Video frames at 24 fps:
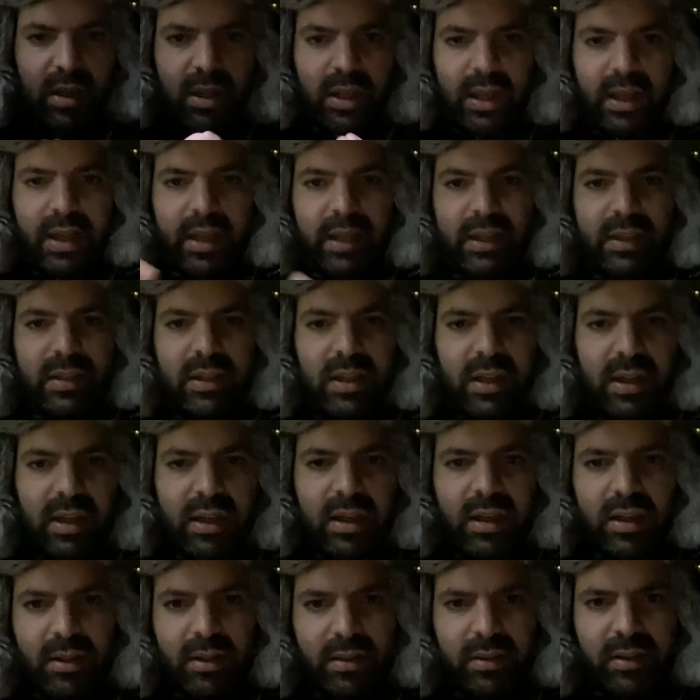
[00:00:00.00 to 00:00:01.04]
And
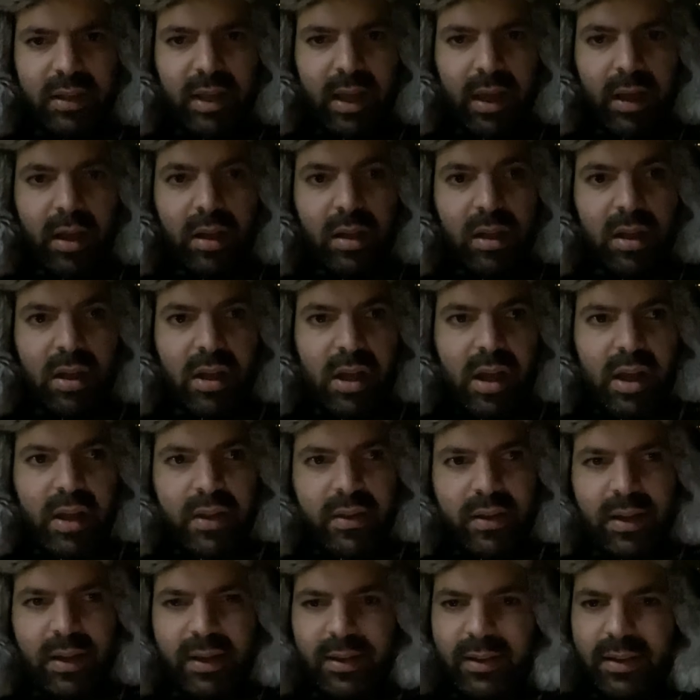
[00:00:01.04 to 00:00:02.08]
and
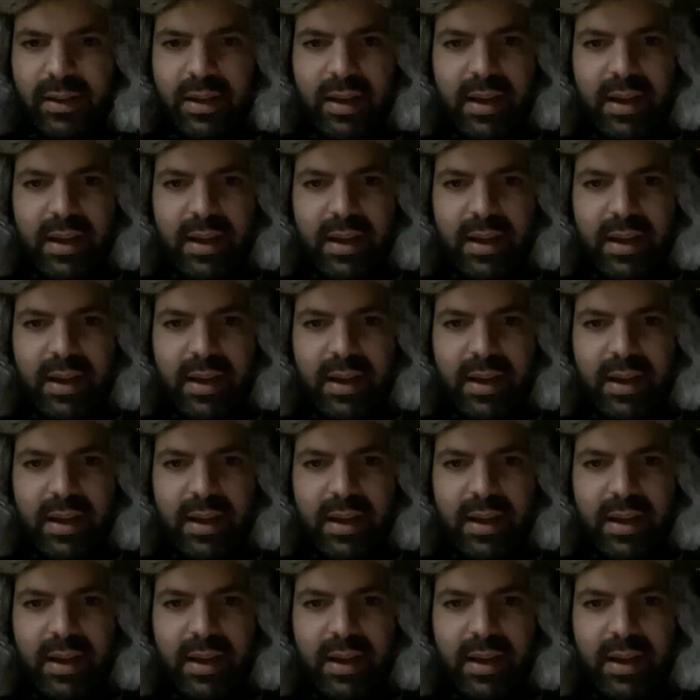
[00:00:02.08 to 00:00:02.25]
they